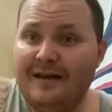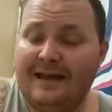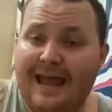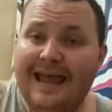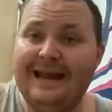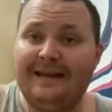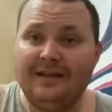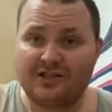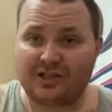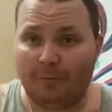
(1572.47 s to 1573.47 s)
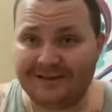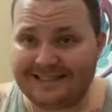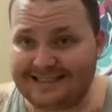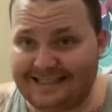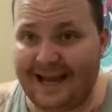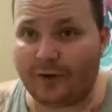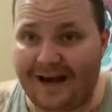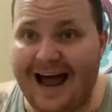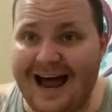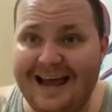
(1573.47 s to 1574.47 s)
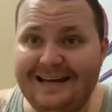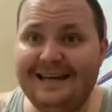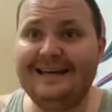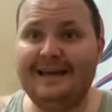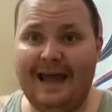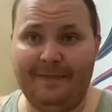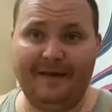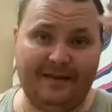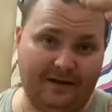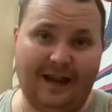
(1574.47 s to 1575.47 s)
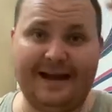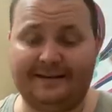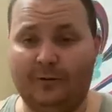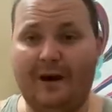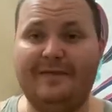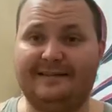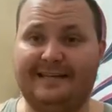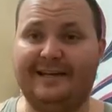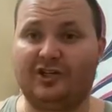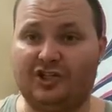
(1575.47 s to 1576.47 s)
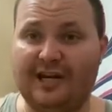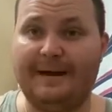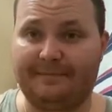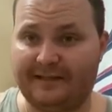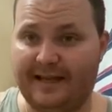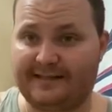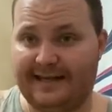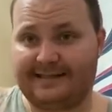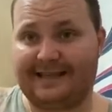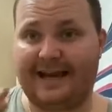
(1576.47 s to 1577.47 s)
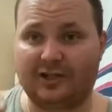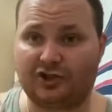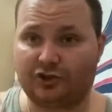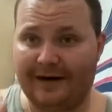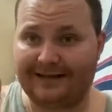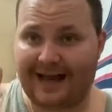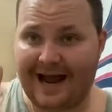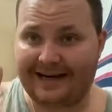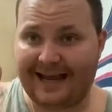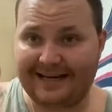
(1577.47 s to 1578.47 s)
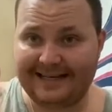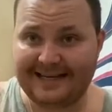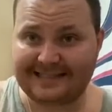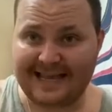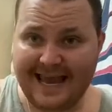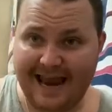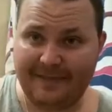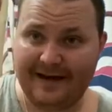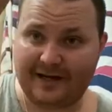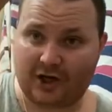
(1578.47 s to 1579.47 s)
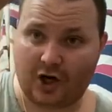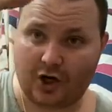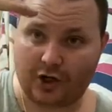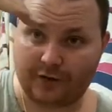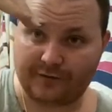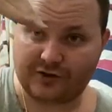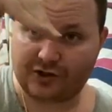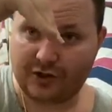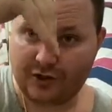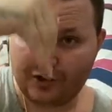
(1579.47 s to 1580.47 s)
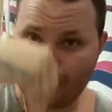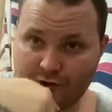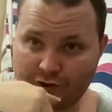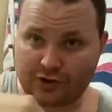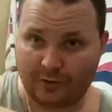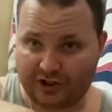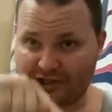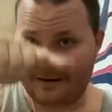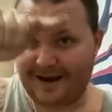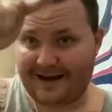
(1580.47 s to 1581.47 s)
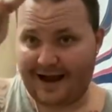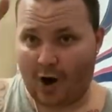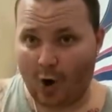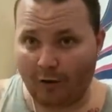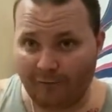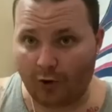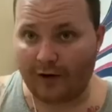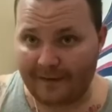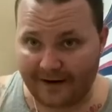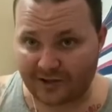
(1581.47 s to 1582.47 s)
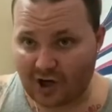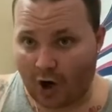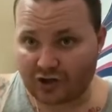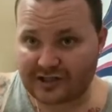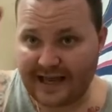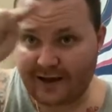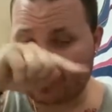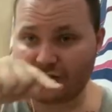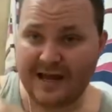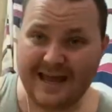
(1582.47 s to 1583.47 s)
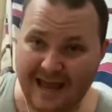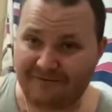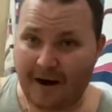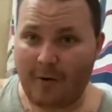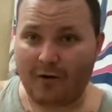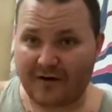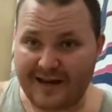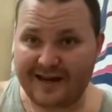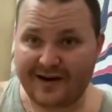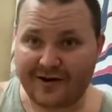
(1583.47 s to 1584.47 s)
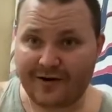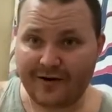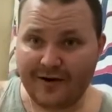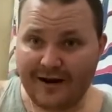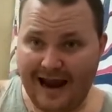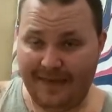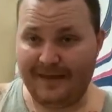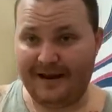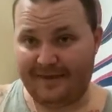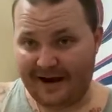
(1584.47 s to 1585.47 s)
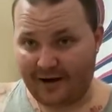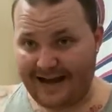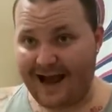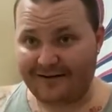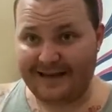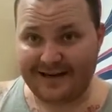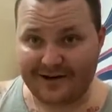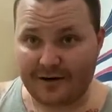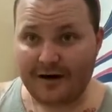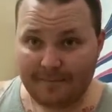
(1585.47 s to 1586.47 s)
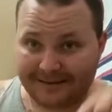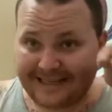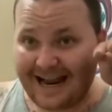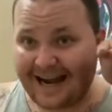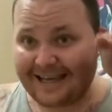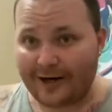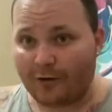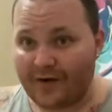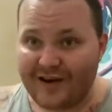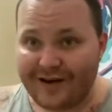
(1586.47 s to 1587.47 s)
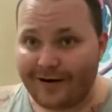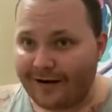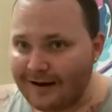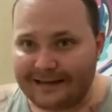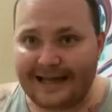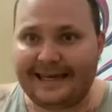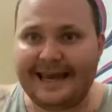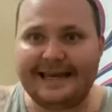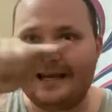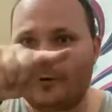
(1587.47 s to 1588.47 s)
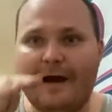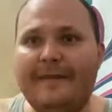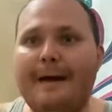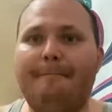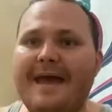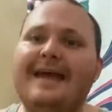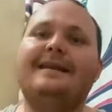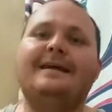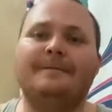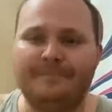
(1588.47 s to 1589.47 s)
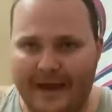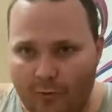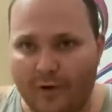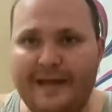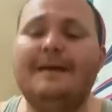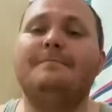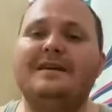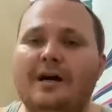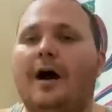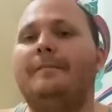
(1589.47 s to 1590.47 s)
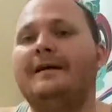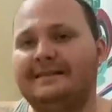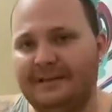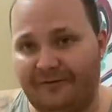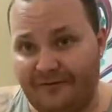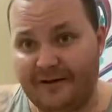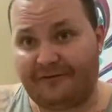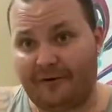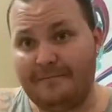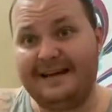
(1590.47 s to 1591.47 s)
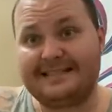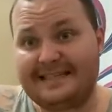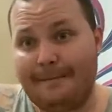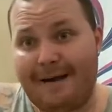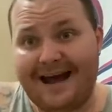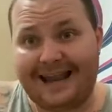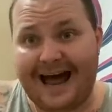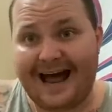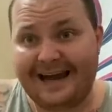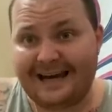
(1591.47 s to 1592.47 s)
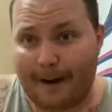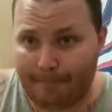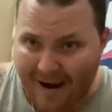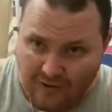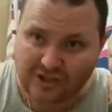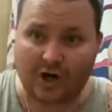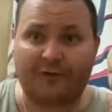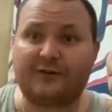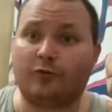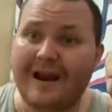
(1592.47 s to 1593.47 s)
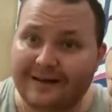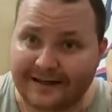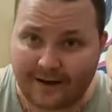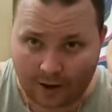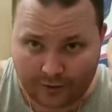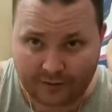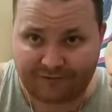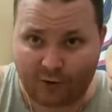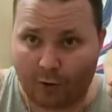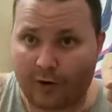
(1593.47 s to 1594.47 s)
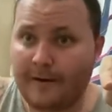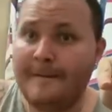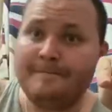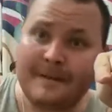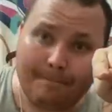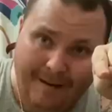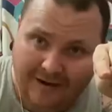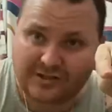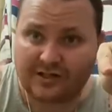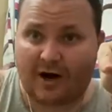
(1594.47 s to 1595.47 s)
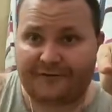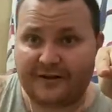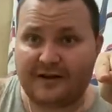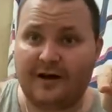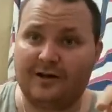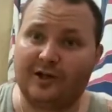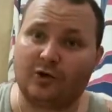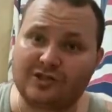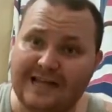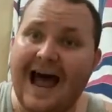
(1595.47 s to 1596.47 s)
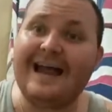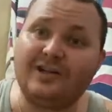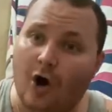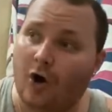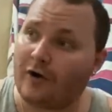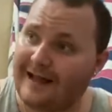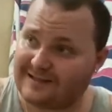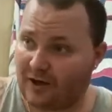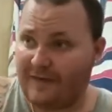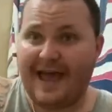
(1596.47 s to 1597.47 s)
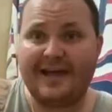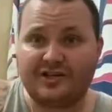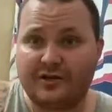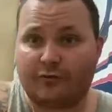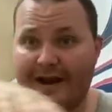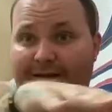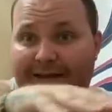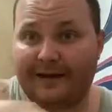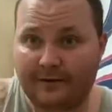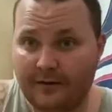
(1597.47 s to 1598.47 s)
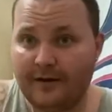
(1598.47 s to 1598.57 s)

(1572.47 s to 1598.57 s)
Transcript: and someone's in cell 9, and then like the way the tier's shaped, it's like a straight line like this, and then it curves. So it's shaped like an oval, and then there's all cells. If I'm over here, and then they're down here, but they got to get over here, they can't get around that bend, they will hit me up to fit, for me to set my line. I'll bounce it off the railing under the floor, bounce it off the little side guard that's on the edge of the railing,